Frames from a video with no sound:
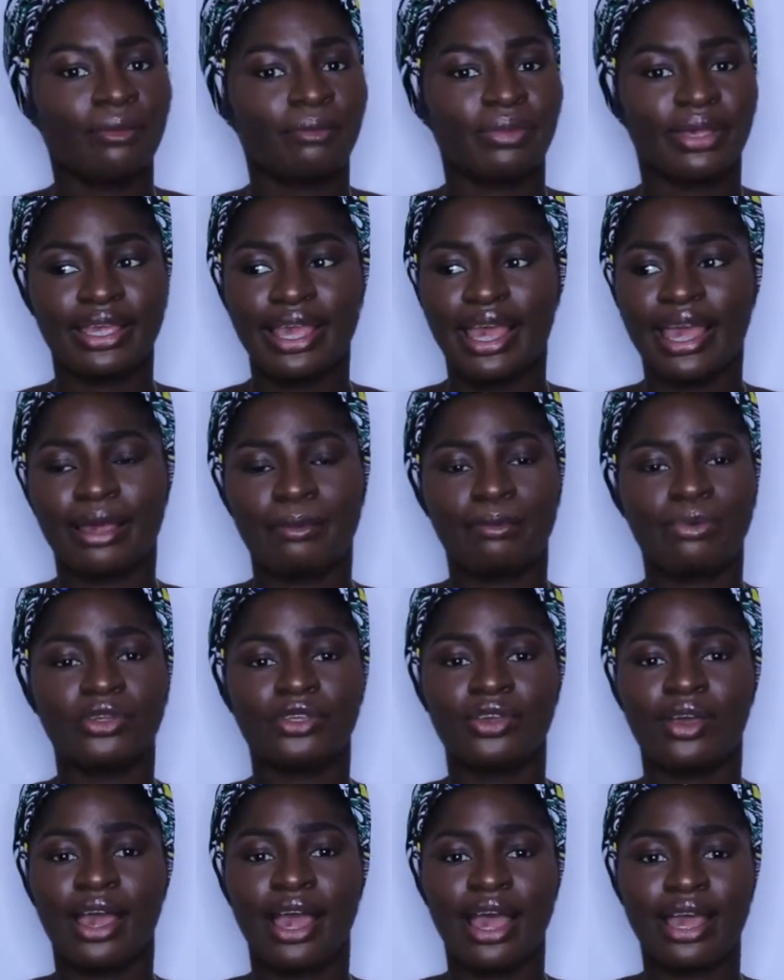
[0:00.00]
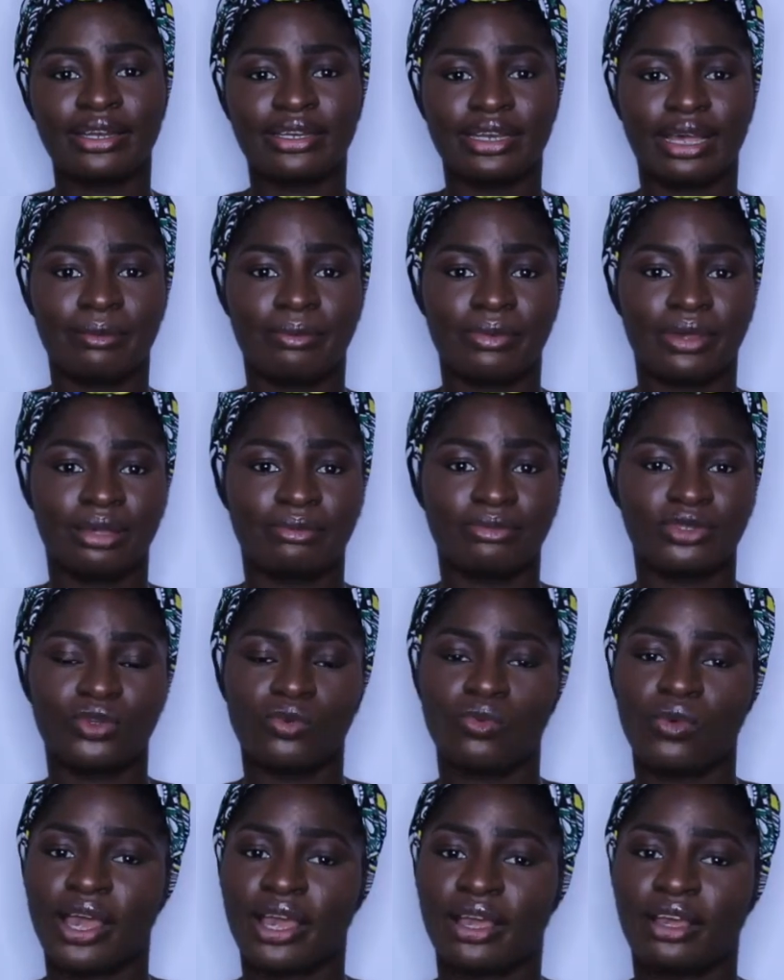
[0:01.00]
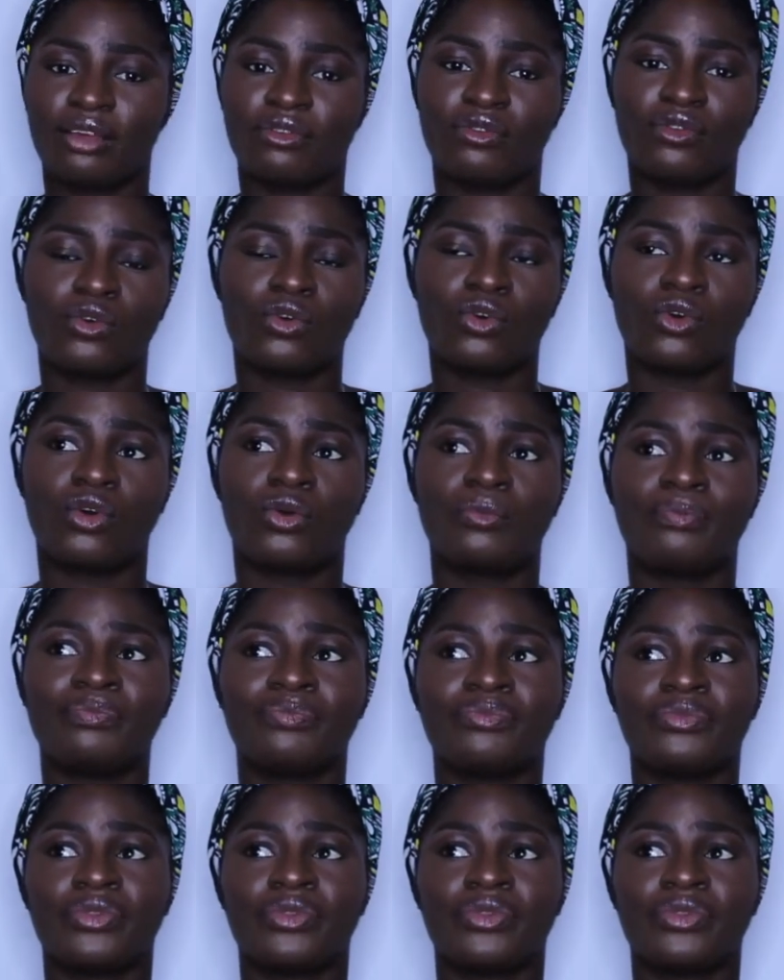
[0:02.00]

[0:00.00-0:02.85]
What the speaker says: But yeah, put your hand up to work for